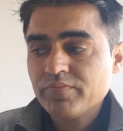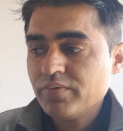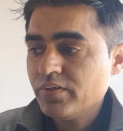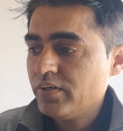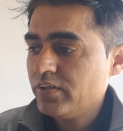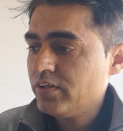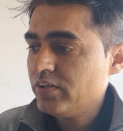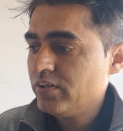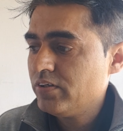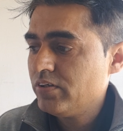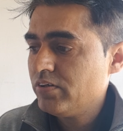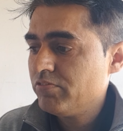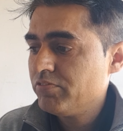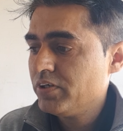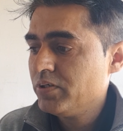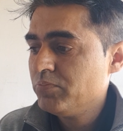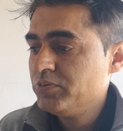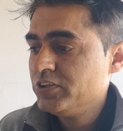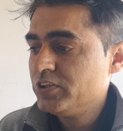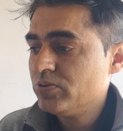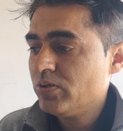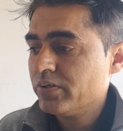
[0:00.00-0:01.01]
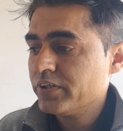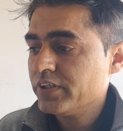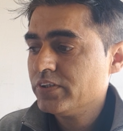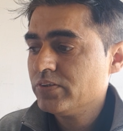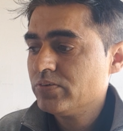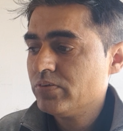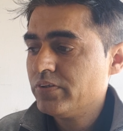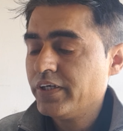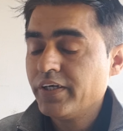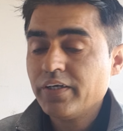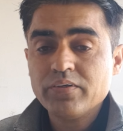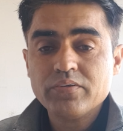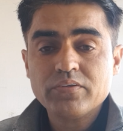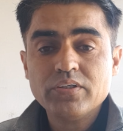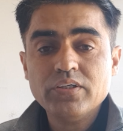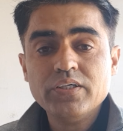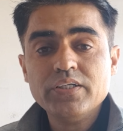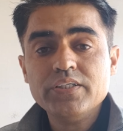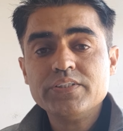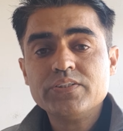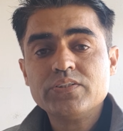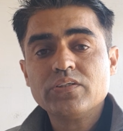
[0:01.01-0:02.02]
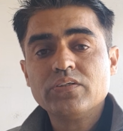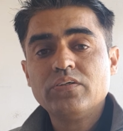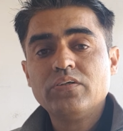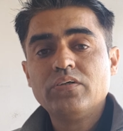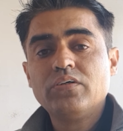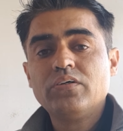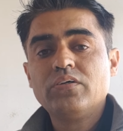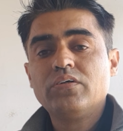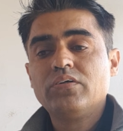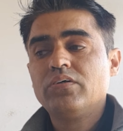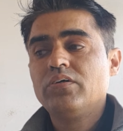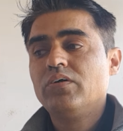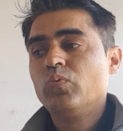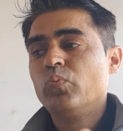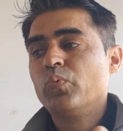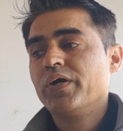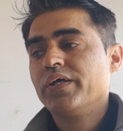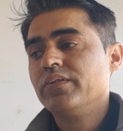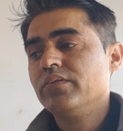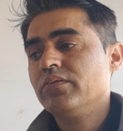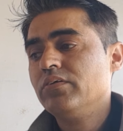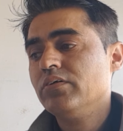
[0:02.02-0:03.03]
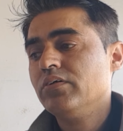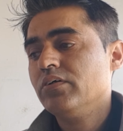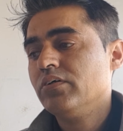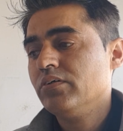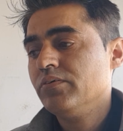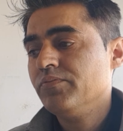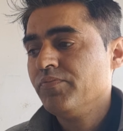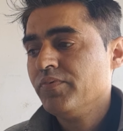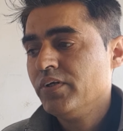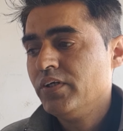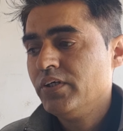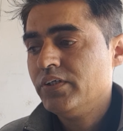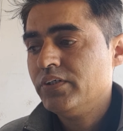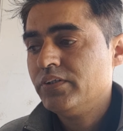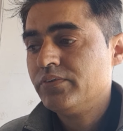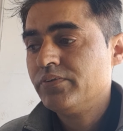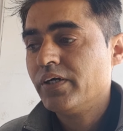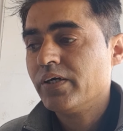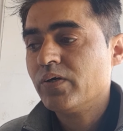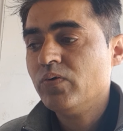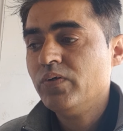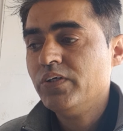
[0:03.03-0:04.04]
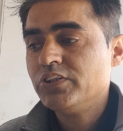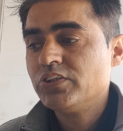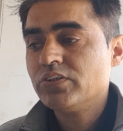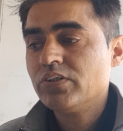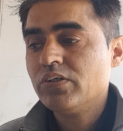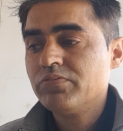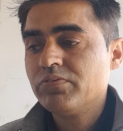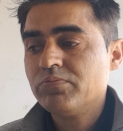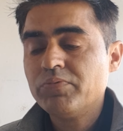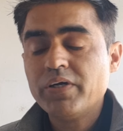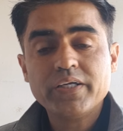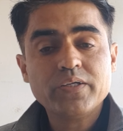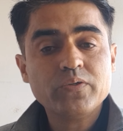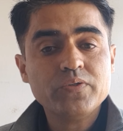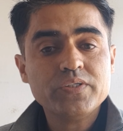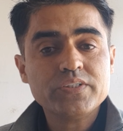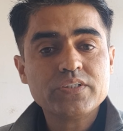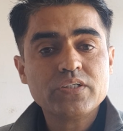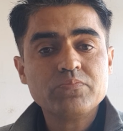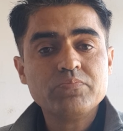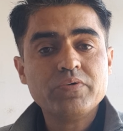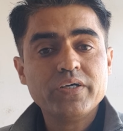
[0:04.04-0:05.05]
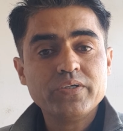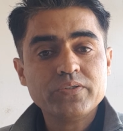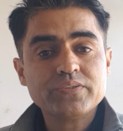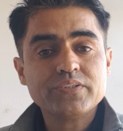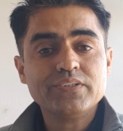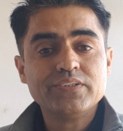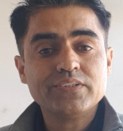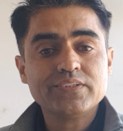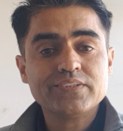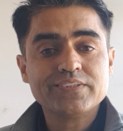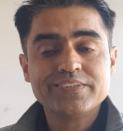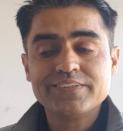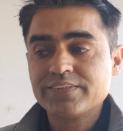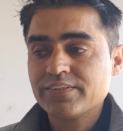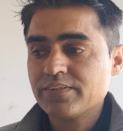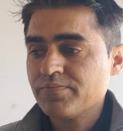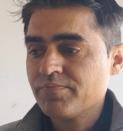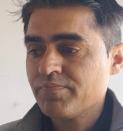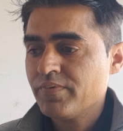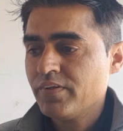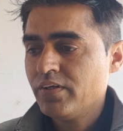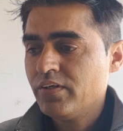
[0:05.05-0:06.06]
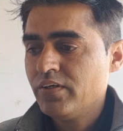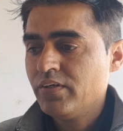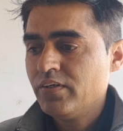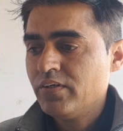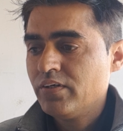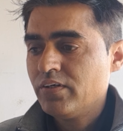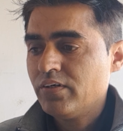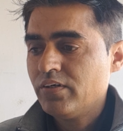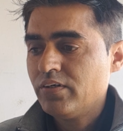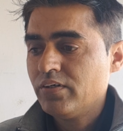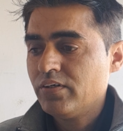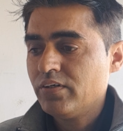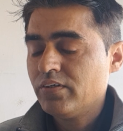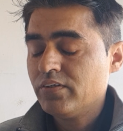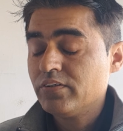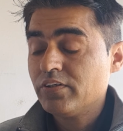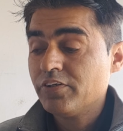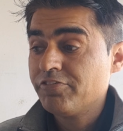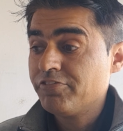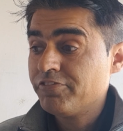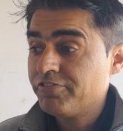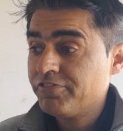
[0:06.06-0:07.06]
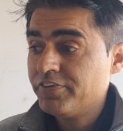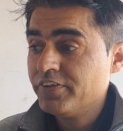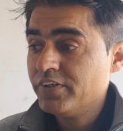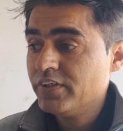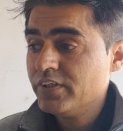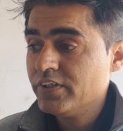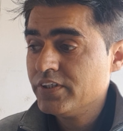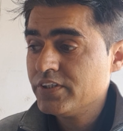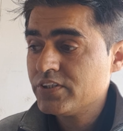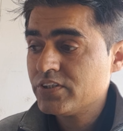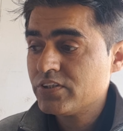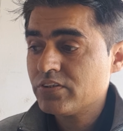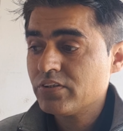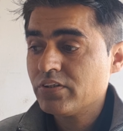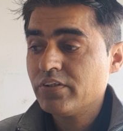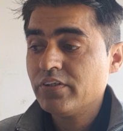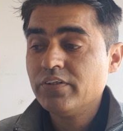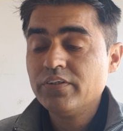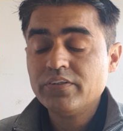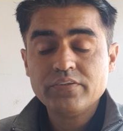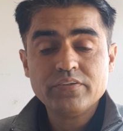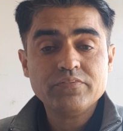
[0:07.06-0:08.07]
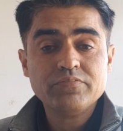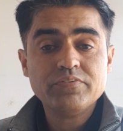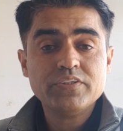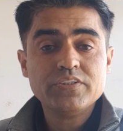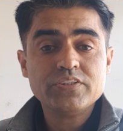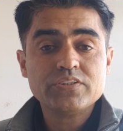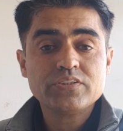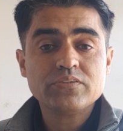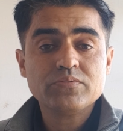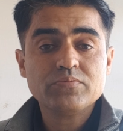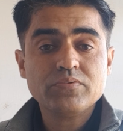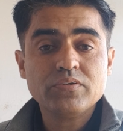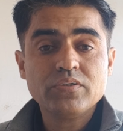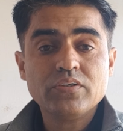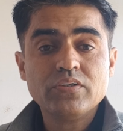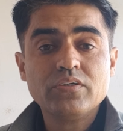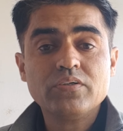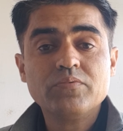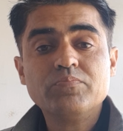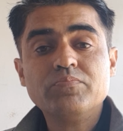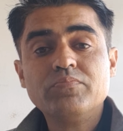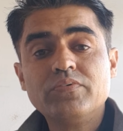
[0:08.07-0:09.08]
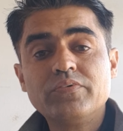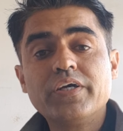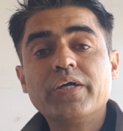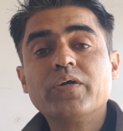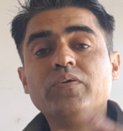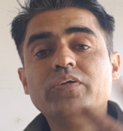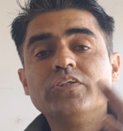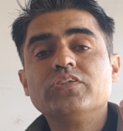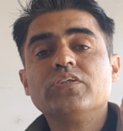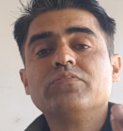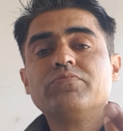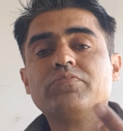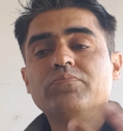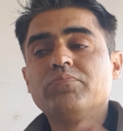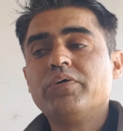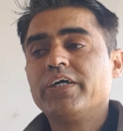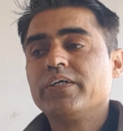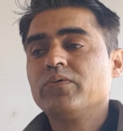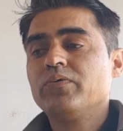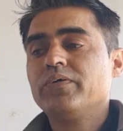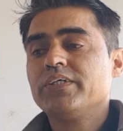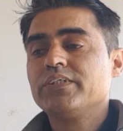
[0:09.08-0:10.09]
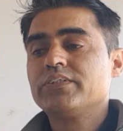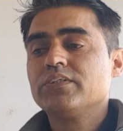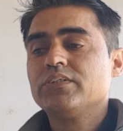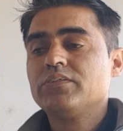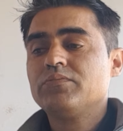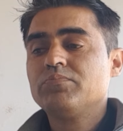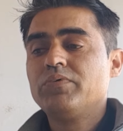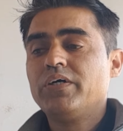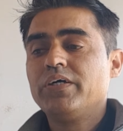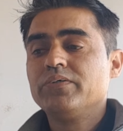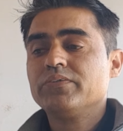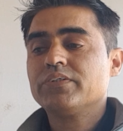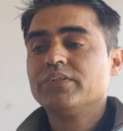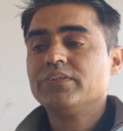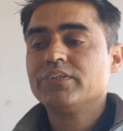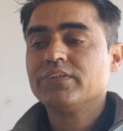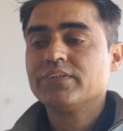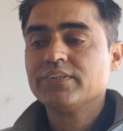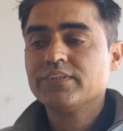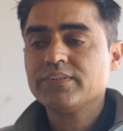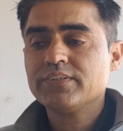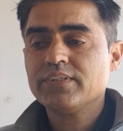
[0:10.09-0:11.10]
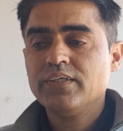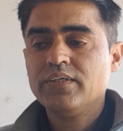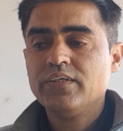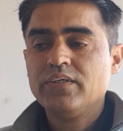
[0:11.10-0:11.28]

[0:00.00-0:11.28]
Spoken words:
We'll be talking today, girls, with regulation of amino acid biosynthesis. The first irreversible regulation of amino acid biosynthesis.